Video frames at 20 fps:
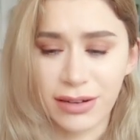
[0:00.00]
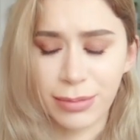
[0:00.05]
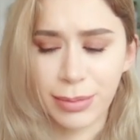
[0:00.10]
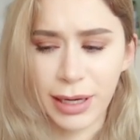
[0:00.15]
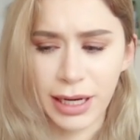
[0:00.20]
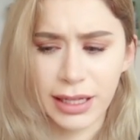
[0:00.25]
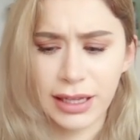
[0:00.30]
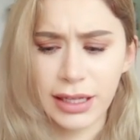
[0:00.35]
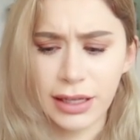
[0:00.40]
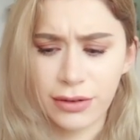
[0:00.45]

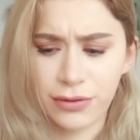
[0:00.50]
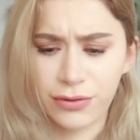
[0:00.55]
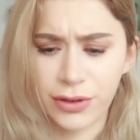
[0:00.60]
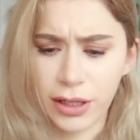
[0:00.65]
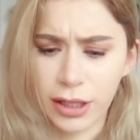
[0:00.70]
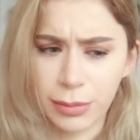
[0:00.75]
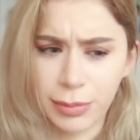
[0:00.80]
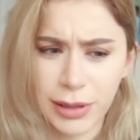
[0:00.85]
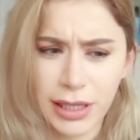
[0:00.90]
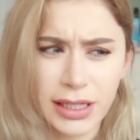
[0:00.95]
But I think
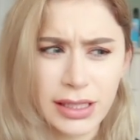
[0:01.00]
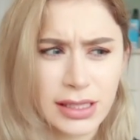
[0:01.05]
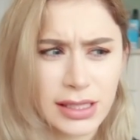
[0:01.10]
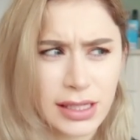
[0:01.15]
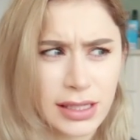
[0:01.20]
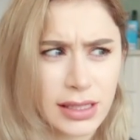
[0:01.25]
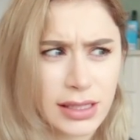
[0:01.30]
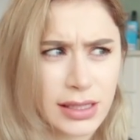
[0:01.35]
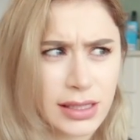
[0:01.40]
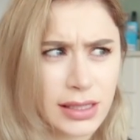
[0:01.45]
Philippines,
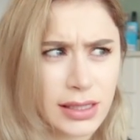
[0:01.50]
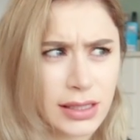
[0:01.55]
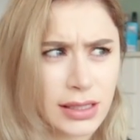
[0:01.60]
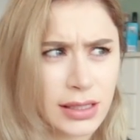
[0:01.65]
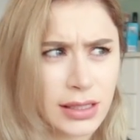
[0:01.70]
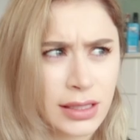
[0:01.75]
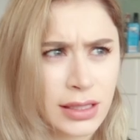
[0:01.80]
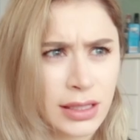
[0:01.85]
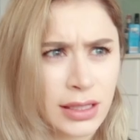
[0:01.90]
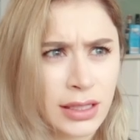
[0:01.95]
it's
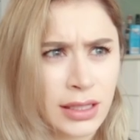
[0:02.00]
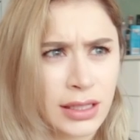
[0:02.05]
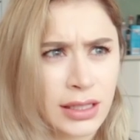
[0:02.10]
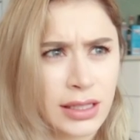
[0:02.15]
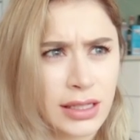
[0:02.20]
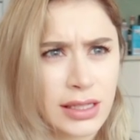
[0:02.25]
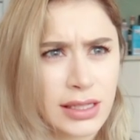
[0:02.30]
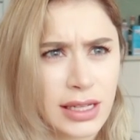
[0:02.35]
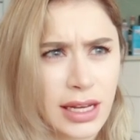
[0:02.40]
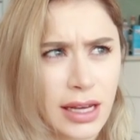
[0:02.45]

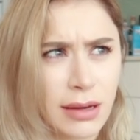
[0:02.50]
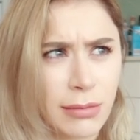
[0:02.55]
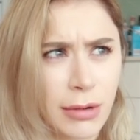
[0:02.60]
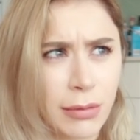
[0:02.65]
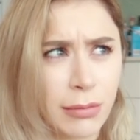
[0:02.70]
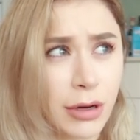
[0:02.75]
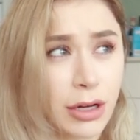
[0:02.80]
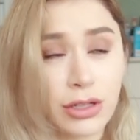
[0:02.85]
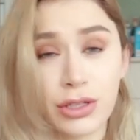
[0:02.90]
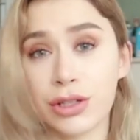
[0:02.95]
the same?
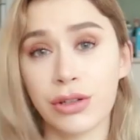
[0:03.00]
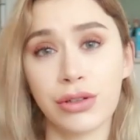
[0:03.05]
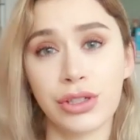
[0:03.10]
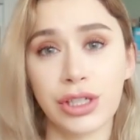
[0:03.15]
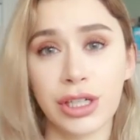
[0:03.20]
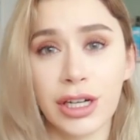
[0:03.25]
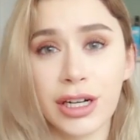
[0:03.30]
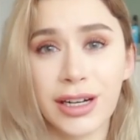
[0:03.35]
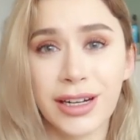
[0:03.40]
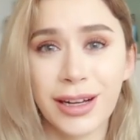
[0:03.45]
I'm not too
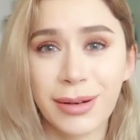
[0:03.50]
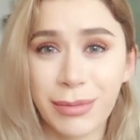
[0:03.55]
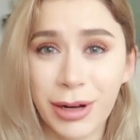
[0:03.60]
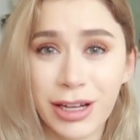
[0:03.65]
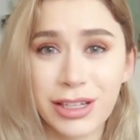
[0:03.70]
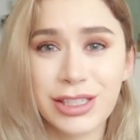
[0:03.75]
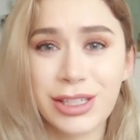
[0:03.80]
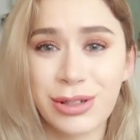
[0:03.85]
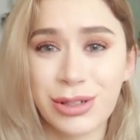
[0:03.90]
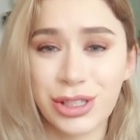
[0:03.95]

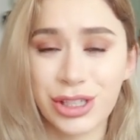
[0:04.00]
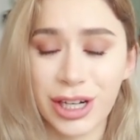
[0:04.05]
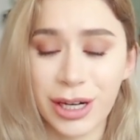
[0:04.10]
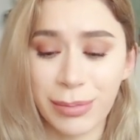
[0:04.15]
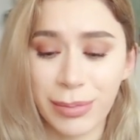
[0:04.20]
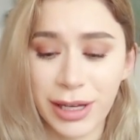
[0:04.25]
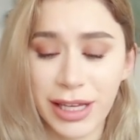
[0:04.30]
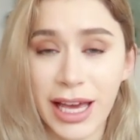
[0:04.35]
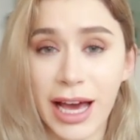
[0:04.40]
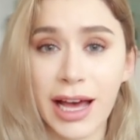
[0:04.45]

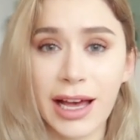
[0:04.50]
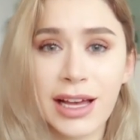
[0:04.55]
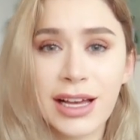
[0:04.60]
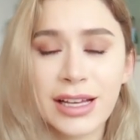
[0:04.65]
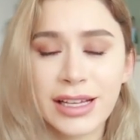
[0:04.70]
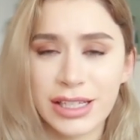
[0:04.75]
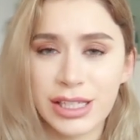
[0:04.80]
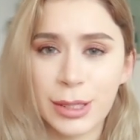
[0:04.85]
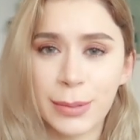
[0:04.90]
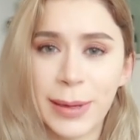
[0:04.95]
sure. But yeah,
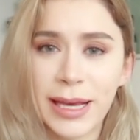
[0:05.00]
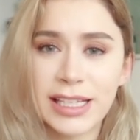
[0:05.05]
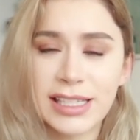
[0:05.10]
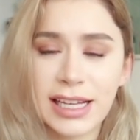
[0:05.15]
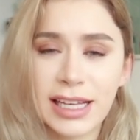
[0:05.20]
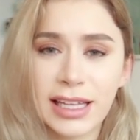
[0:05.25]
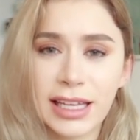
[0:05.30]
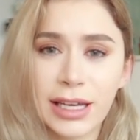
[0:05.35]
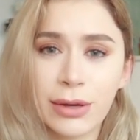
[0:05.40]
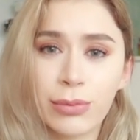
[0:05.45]
so
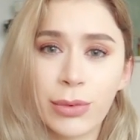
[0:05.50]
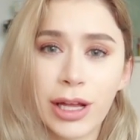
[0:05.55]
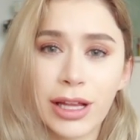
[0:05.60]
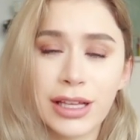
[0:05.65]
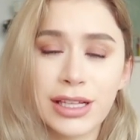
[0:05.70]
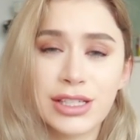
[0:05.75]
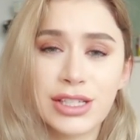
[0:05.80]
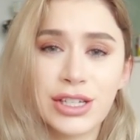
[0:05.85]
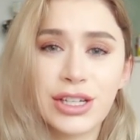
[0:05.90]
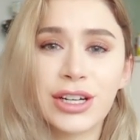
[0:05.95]
basically, well,
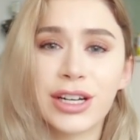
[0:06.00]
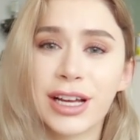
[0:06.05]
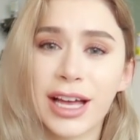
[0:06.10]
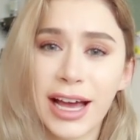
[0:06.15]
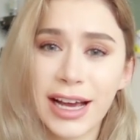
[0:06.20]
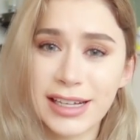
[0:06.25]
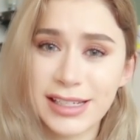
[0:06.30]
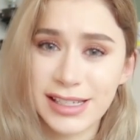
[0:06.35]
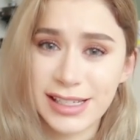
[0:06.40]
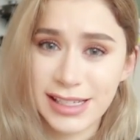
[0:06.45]
it's your
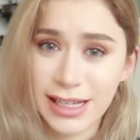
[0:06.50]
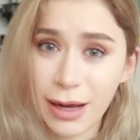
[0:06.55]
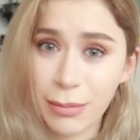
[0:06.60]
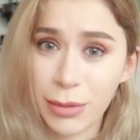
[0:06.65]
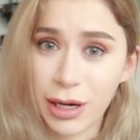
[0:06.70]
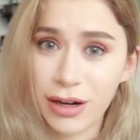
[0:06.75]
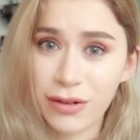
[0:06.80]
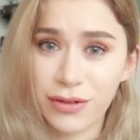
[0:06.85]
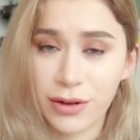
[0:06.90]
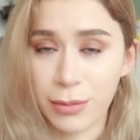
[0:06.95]
guys'
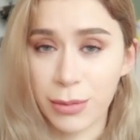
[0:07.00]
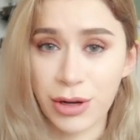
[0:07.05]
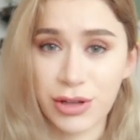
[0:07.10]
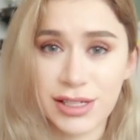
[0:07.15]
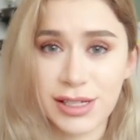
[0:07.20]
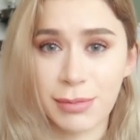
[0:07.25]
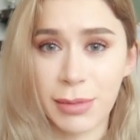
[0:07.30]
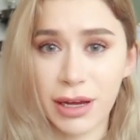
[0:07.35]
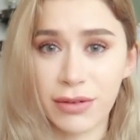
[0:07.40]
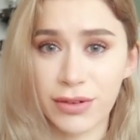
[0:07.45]
summer for
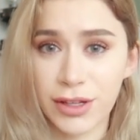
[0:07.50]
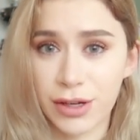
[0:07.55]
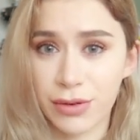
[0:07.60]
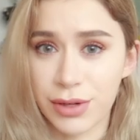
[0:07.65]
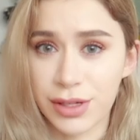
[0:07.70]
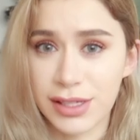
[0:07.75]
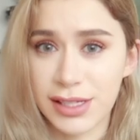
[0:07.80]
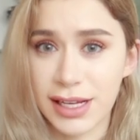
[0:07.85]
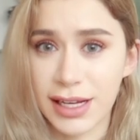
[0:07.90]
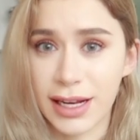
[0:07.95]
most of my
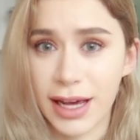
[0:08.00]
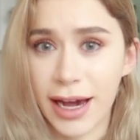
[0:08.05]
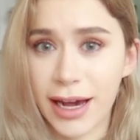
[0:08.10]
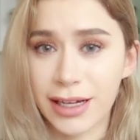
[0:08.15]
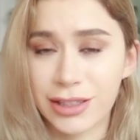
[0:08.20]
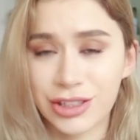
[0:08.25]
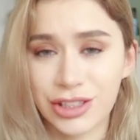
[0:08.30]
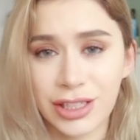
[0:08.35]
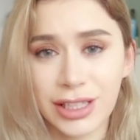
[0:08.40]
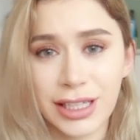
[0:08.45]
viewers. It
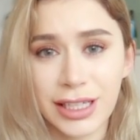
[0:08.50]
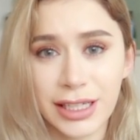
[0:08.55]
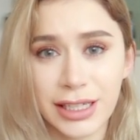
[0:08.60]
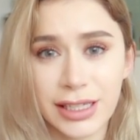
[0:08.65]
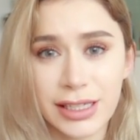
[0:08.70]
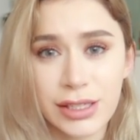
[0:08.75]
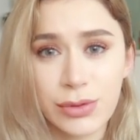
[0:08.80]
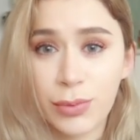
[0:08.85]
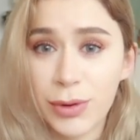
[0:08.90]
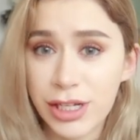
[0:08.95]
actually
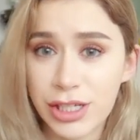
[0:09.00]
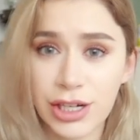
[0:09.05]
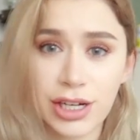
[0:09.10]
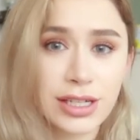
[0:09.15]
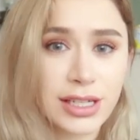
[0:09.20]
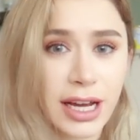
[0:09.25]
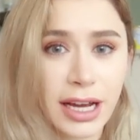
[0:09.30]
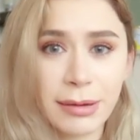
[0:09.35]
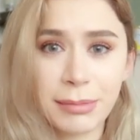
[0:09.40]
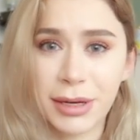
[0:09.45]
is
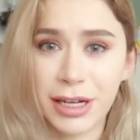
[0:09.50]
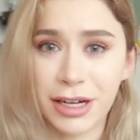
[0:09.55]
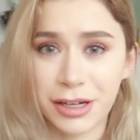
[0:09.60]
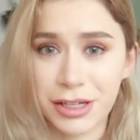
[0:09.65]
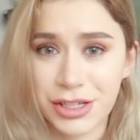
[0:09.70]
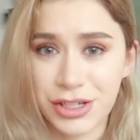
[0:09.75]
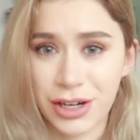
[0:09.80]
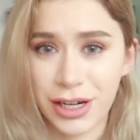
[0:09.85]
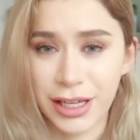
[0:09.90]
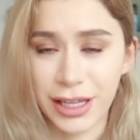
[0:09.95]
winter time in
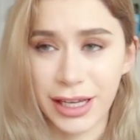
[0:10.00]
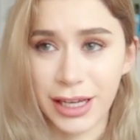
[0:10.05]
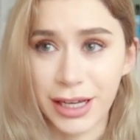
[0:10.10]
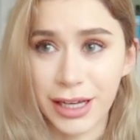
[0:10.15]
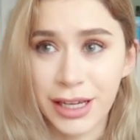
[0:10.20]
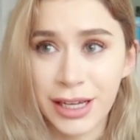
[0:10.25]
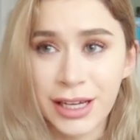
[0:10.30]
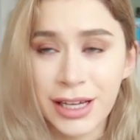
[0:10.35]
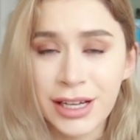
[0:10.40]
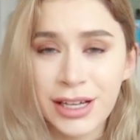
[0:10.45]
Australia.